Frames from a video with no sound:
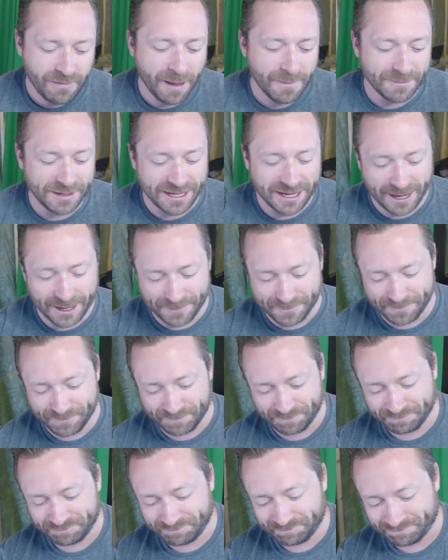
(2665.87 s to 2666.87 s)
But yeah,
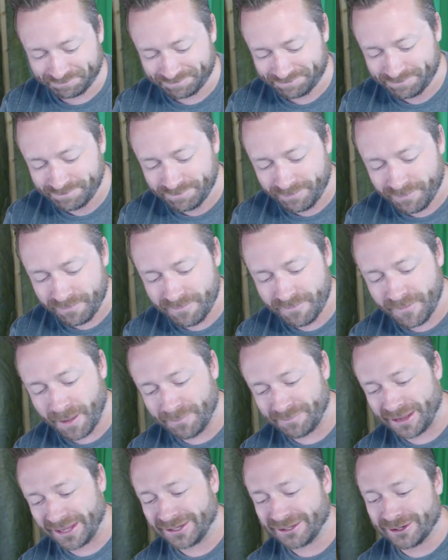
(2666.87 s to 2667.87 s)

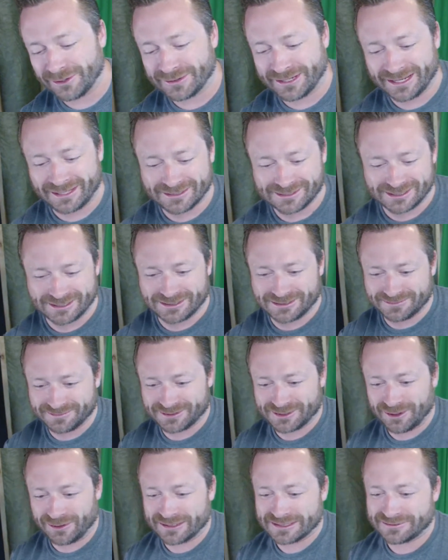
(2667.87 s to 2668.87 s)
bank-owned houses,
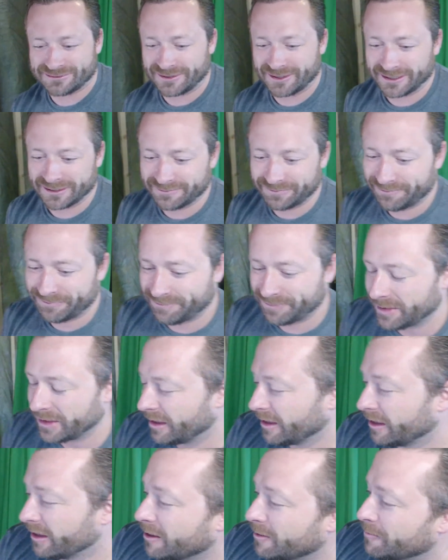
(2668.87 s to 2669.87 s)
it's always fun.
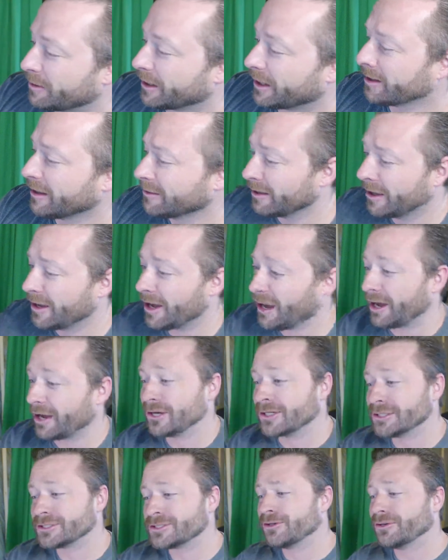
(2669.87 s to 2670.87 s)
But again, I
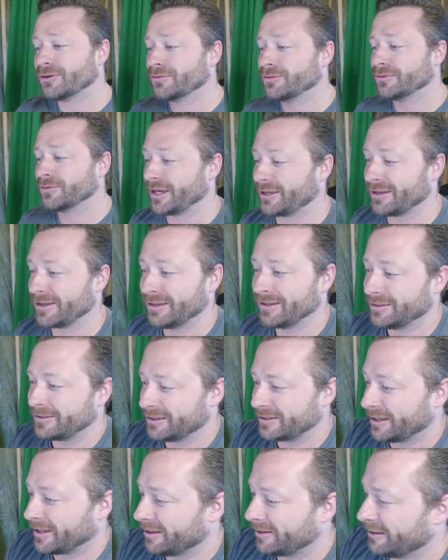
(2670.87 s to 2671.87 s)
also like
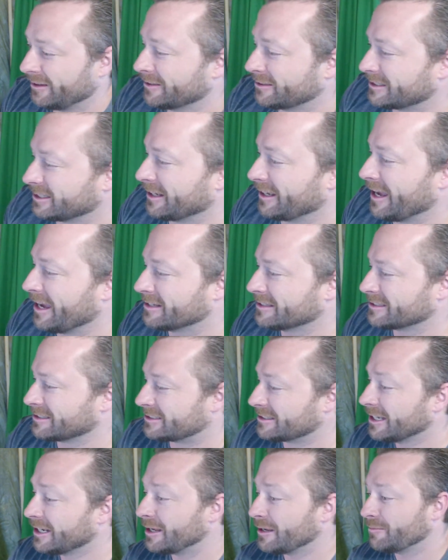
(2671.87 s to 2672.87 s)
it's in Kansas
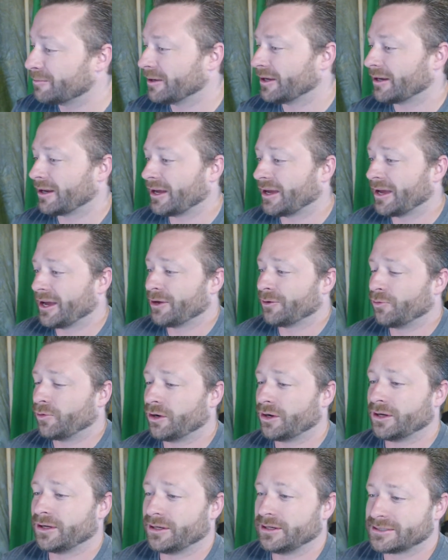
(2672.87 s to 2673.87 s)
City, but I had
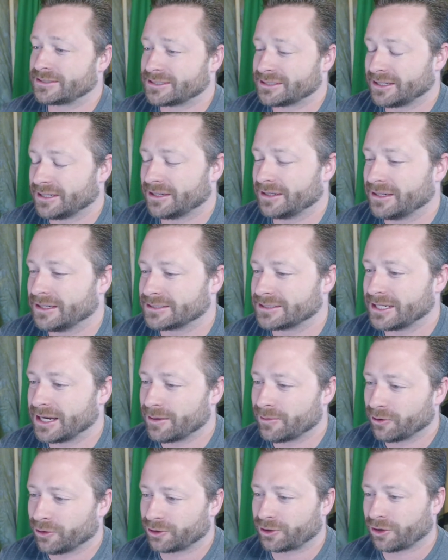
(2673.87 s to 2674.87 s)
one. It's a
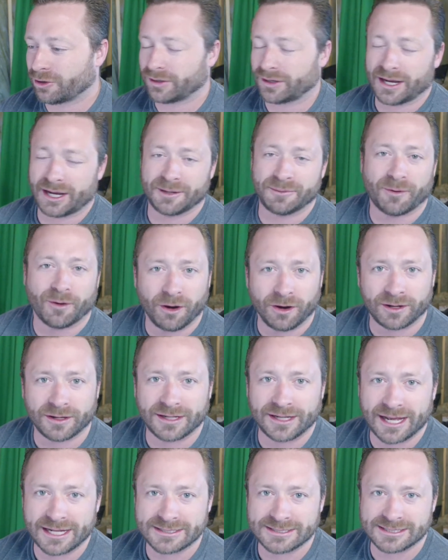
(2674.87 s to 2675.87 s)
neighborhood called Hyde Park in
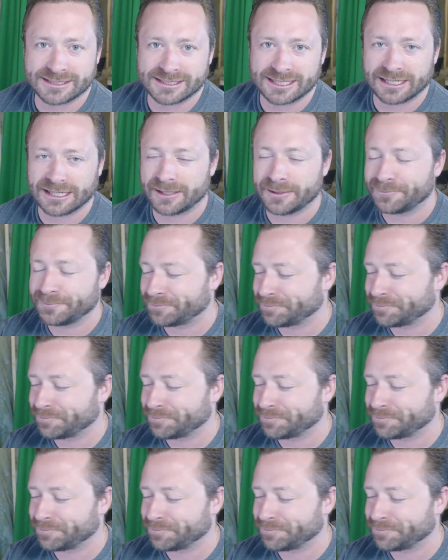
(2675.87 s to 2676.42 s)
Kansas City,